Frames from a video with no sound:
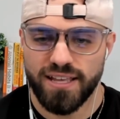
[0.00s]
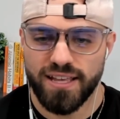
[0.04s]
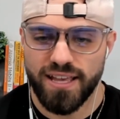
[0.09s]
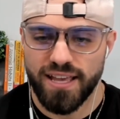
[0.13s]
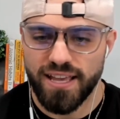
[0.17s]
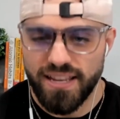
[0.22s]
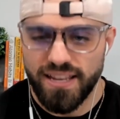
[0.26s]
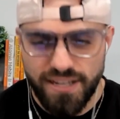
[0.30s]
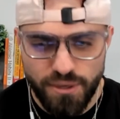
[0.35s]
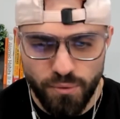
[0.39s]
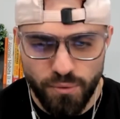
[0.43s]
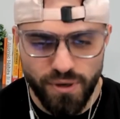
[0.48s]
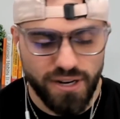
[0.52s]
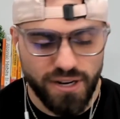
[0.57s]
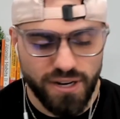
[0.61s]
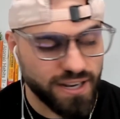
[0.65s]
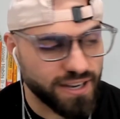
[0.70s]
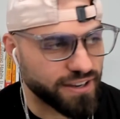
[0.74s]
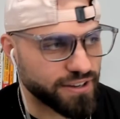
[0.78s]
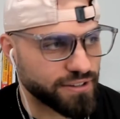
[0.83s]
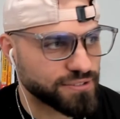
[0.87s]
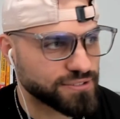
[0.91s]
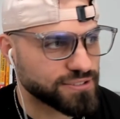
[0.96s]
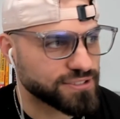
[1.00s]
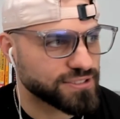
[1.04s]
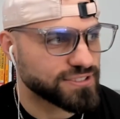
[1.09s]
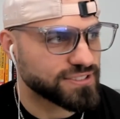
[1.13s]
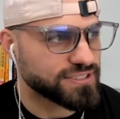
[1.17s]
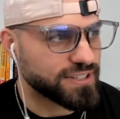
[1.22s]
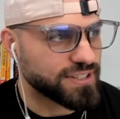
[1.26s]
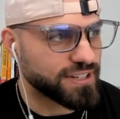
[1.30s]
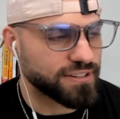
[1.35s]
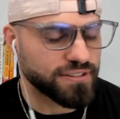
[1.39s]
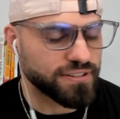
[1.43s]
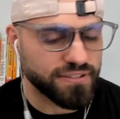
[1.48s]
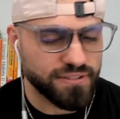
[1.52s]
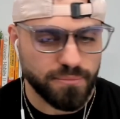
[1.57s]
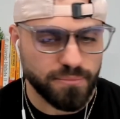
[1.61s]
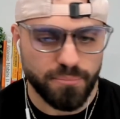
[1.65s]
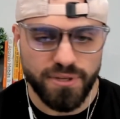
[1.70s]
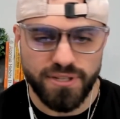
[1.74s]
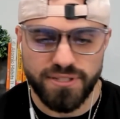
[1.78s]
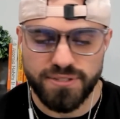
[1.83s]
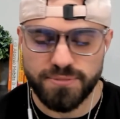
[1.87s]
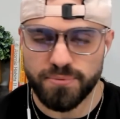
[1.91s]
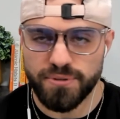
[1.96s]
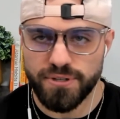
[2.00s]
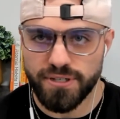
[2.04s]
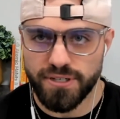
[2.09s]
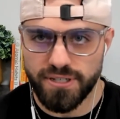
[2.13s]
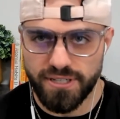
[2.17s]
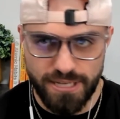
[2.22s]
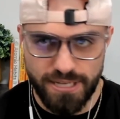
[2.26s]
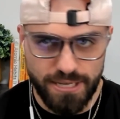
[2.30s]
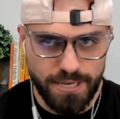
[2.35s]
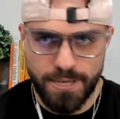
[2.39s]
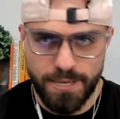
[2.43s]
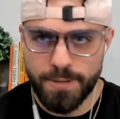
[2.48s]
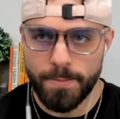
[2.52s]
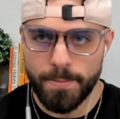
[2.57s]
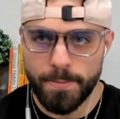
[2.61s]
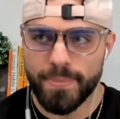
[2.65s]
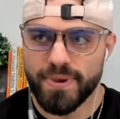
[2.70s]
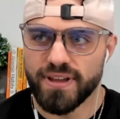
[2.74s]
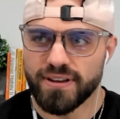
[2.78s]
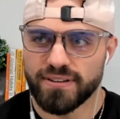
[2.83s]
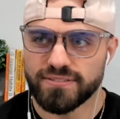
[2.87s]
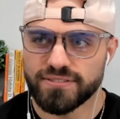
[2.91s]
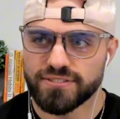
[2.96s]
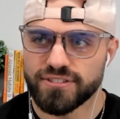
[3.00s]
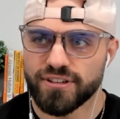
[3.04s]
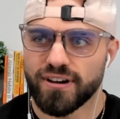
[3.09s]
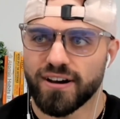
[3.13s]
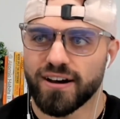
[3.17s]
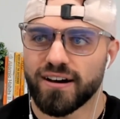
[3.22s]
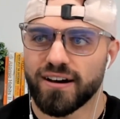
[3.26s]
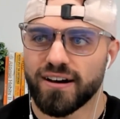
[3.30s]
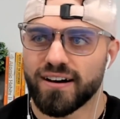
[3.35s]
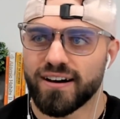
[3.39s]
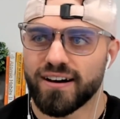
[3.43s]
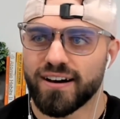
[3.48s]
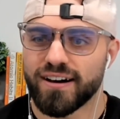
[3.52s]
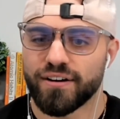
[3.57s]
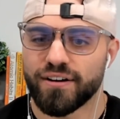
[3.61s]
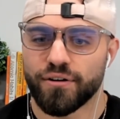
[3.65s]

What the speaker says: anywhere else other than Pittsburgh. And so I